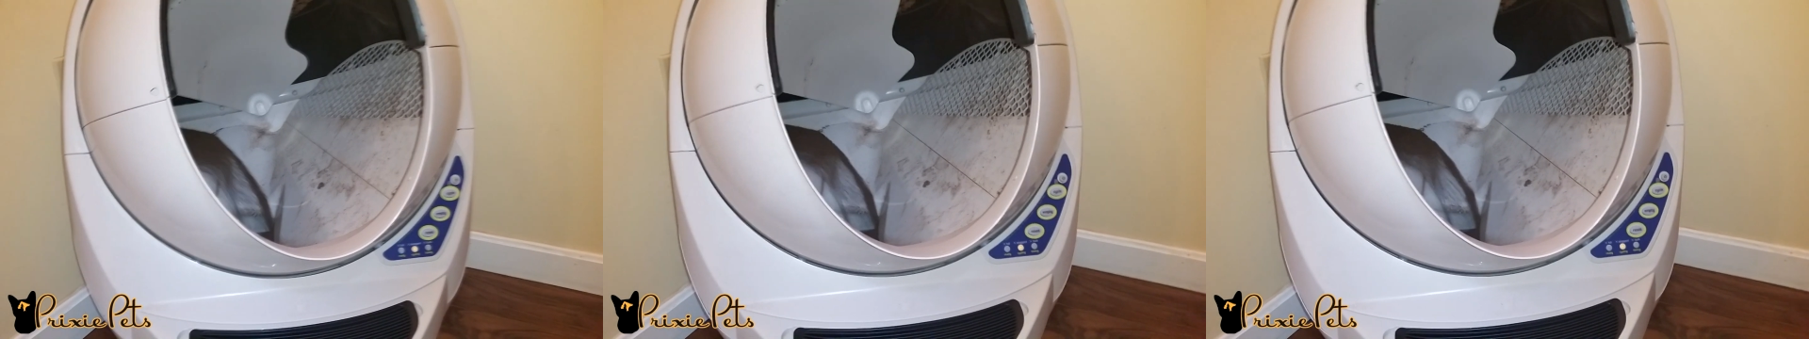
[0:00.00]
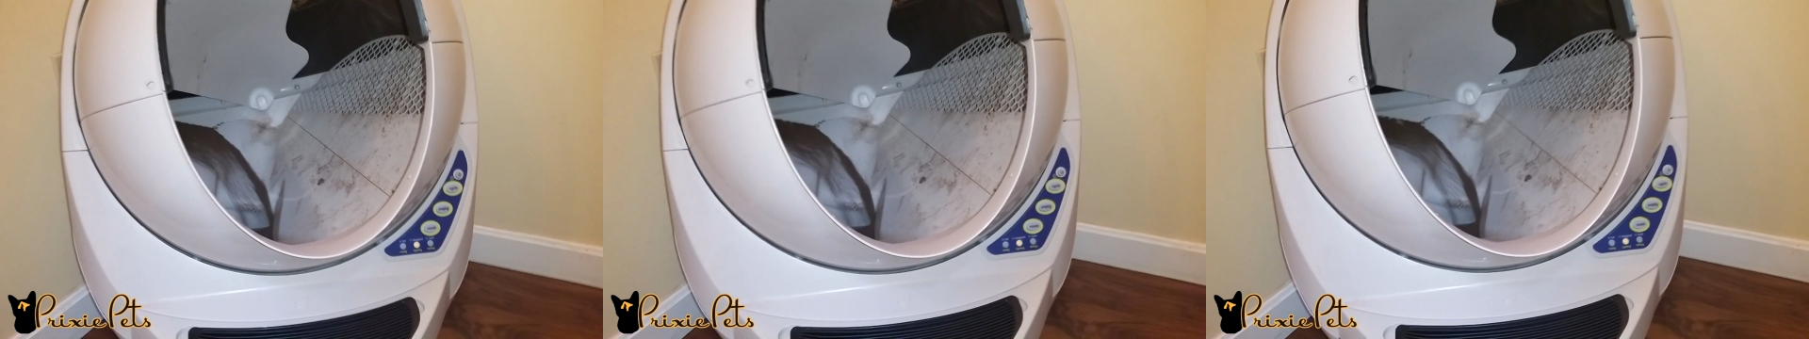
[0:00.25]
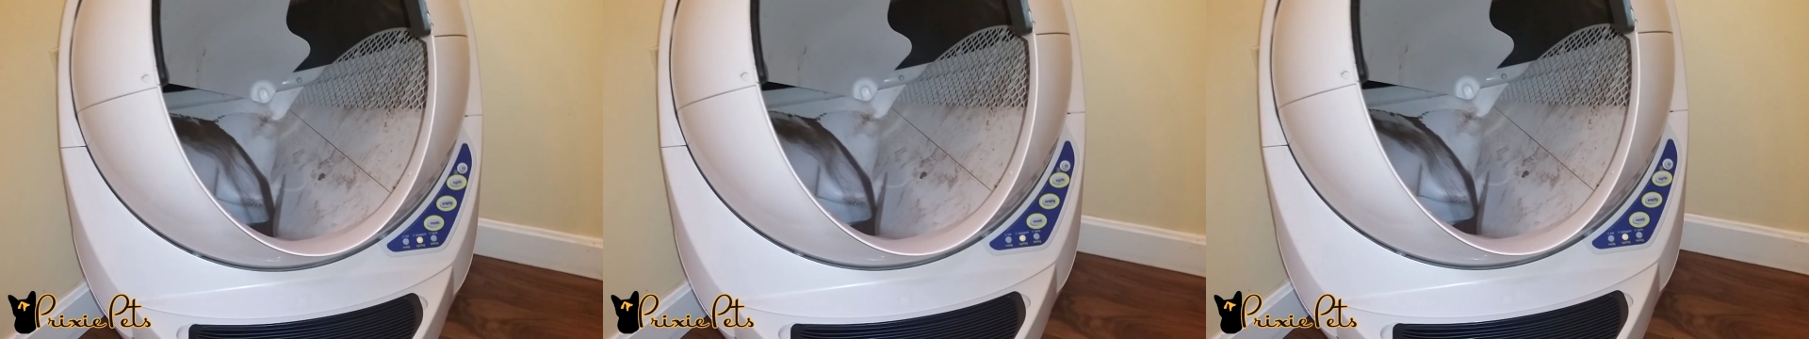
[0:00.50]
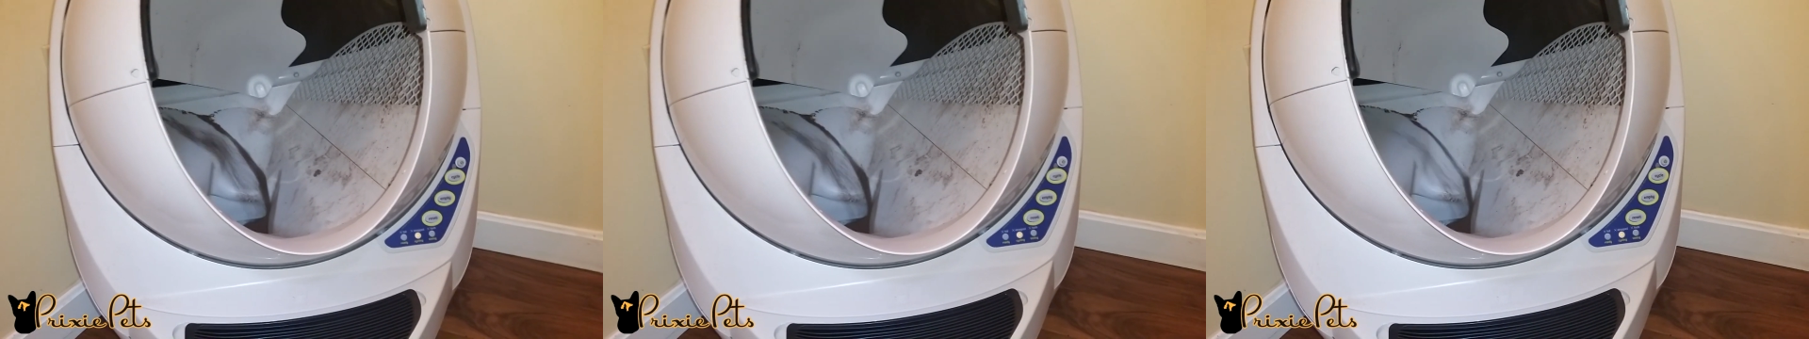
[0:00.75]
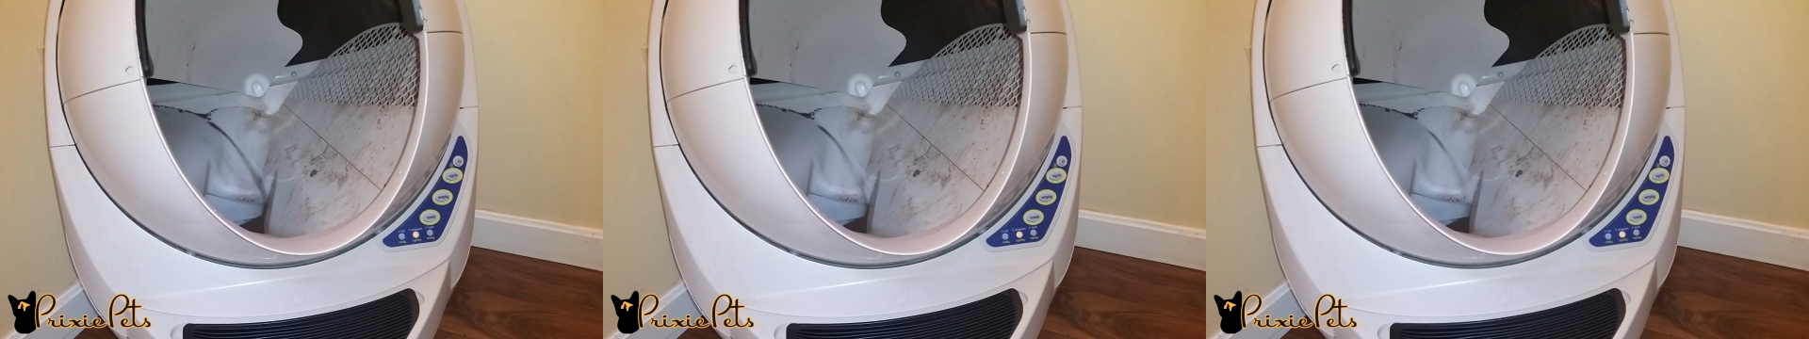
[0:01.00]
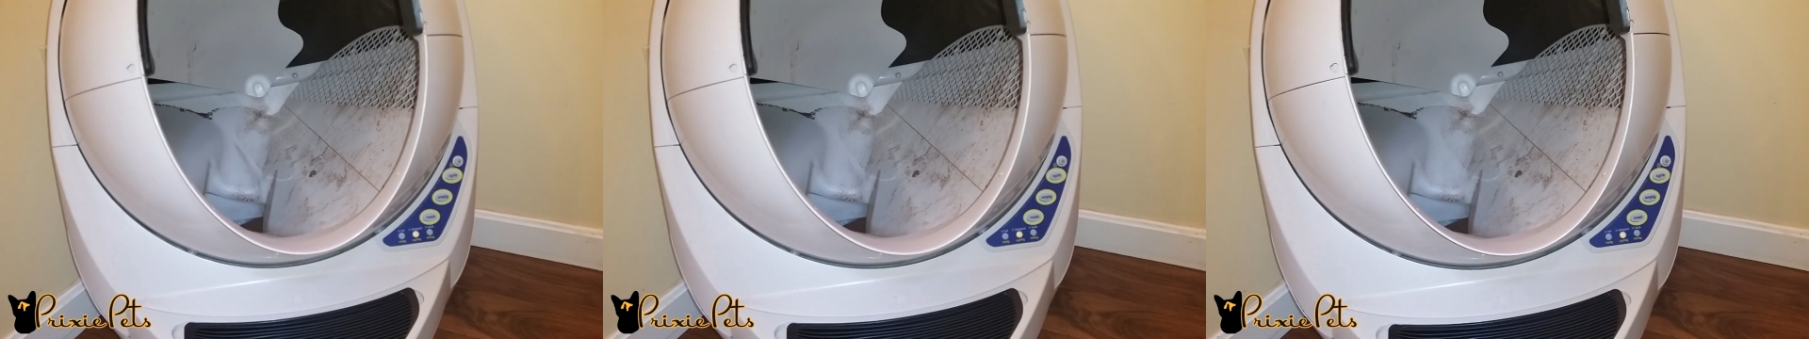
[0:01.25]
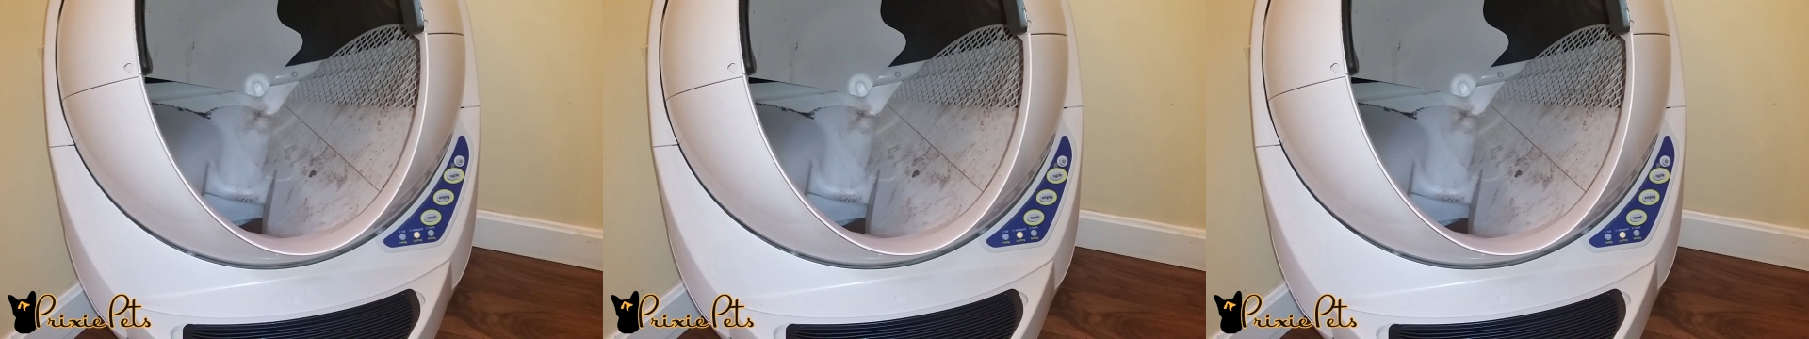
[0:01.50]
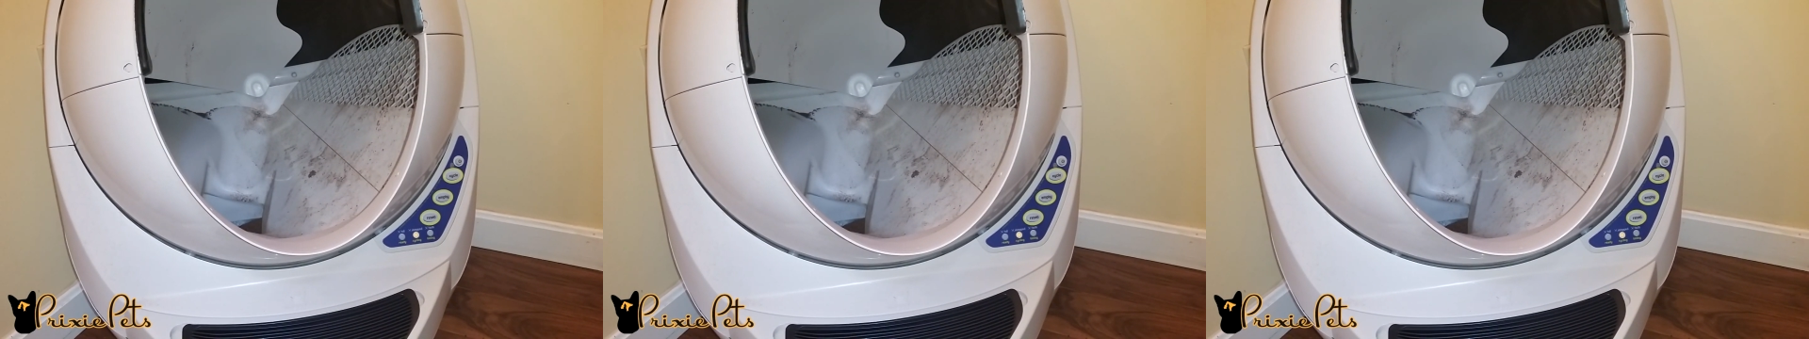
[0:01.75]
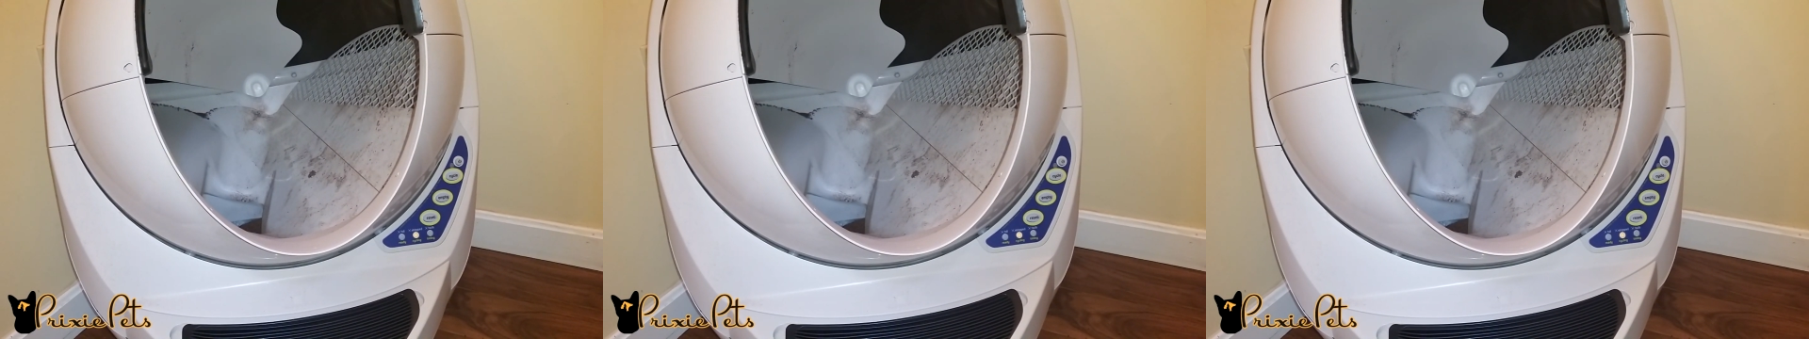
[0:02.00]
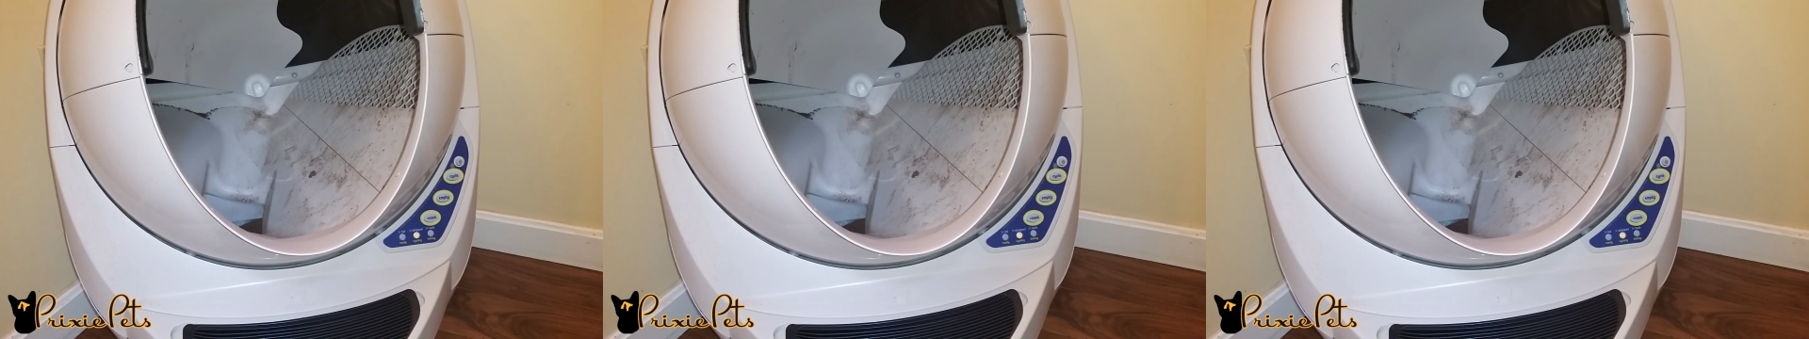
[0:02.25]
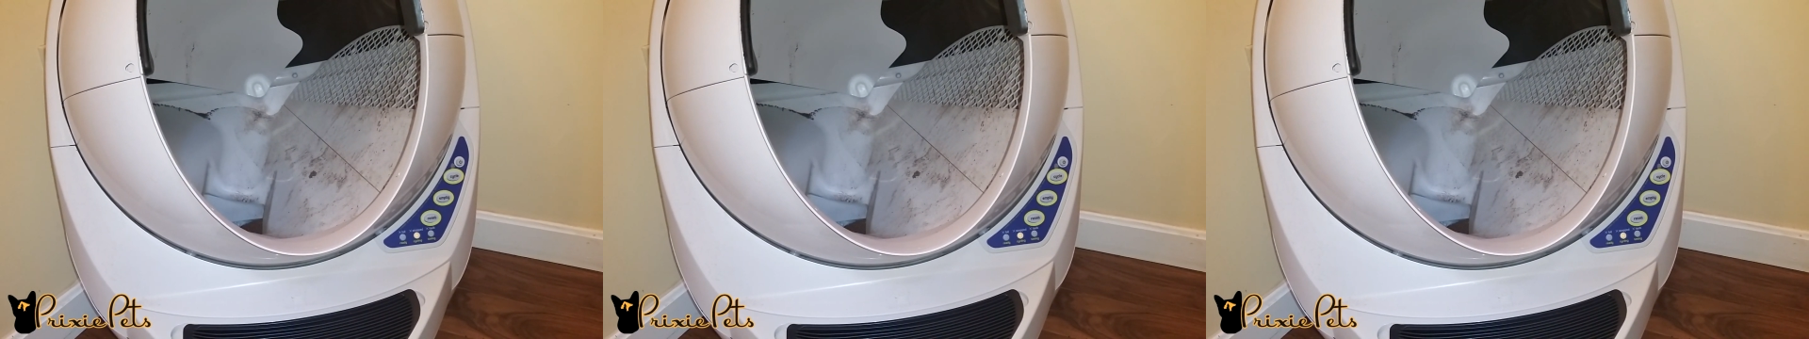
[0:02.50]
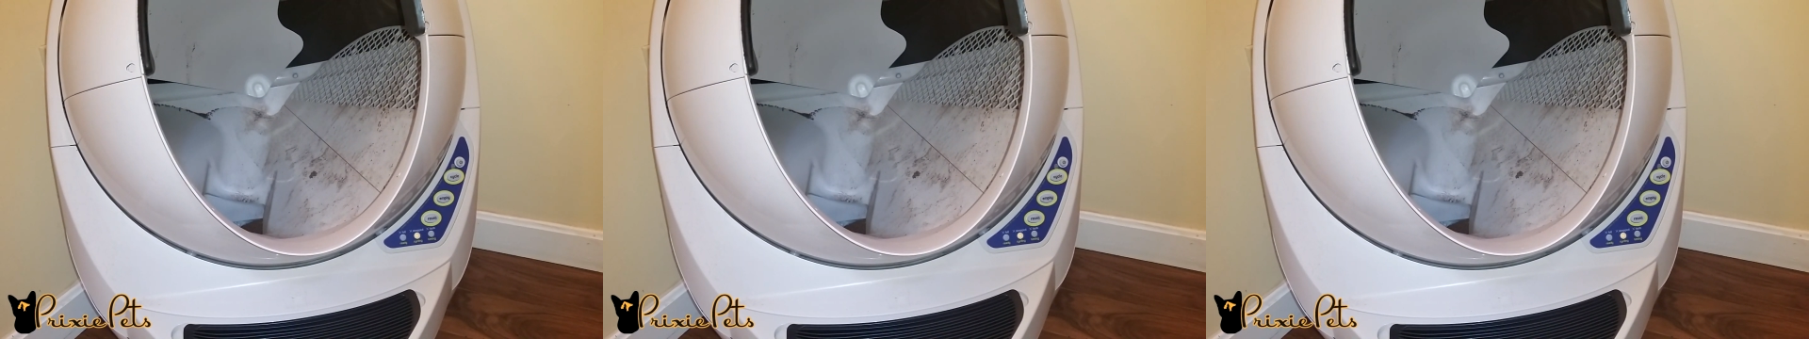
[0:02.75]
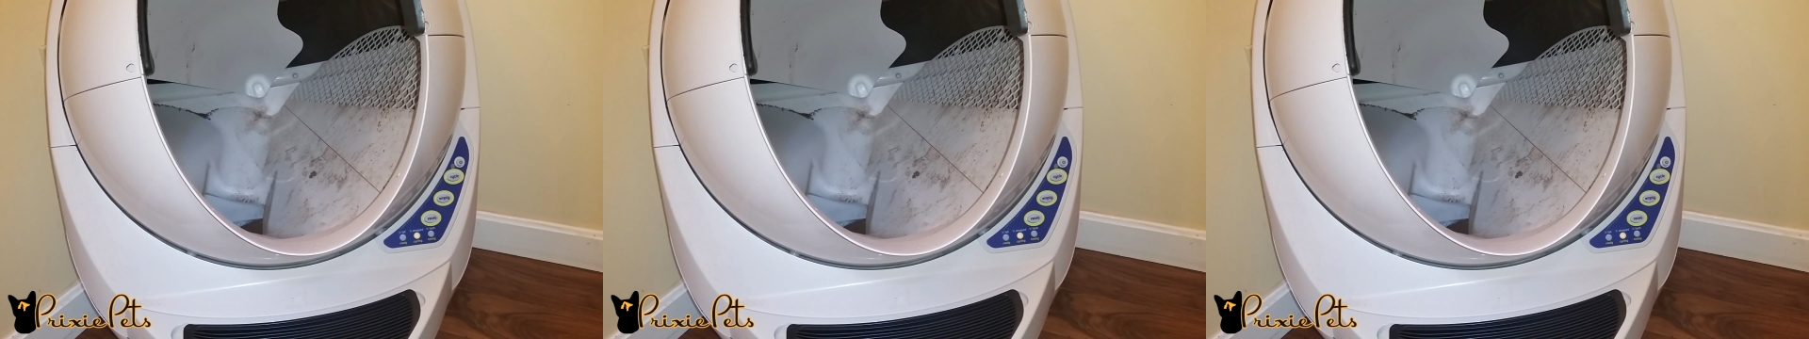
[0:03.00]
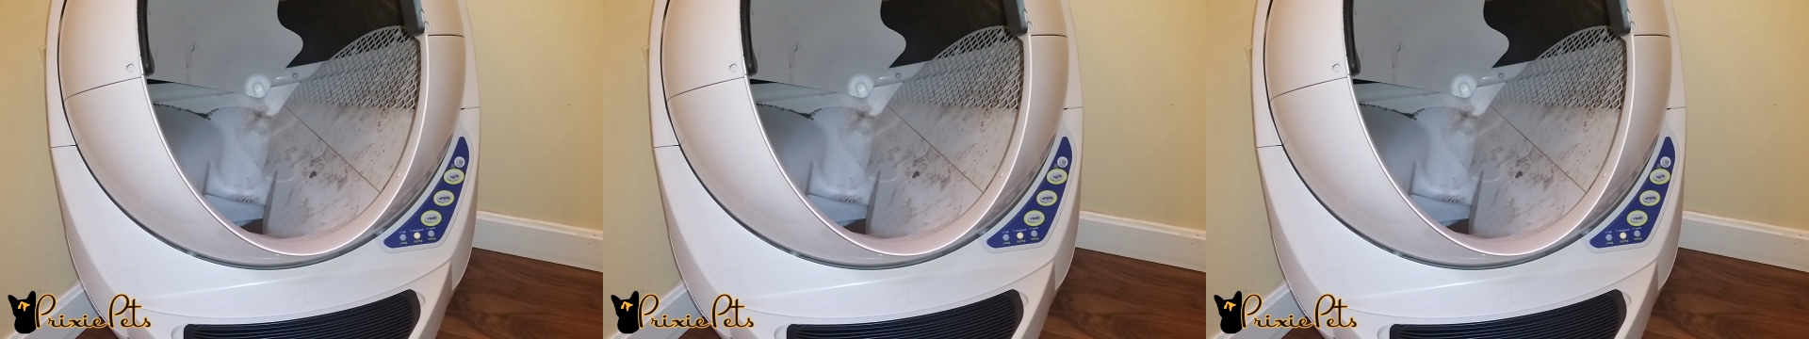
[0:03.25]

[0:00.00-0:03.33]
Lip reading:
Nobody's mouth can be seen.